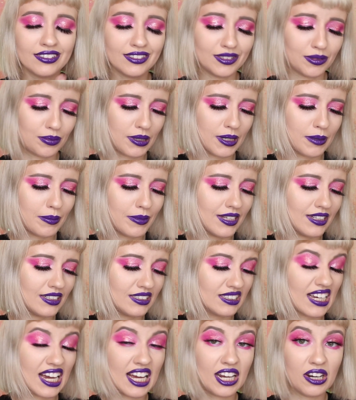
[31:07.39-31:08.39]
The pigment
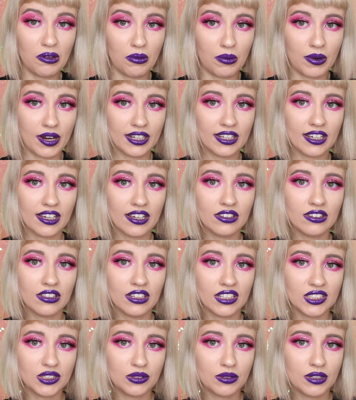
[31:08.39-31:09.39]
is kind of wacky on
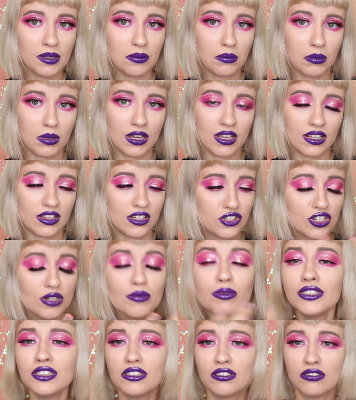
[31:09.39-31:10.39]
this one, but the
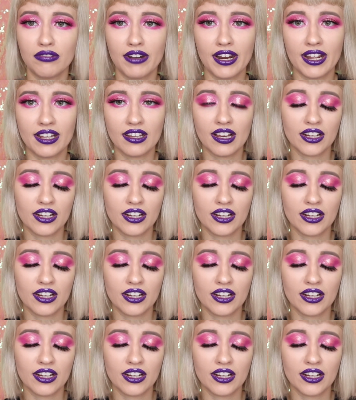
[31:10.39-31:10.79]
shimmers are great.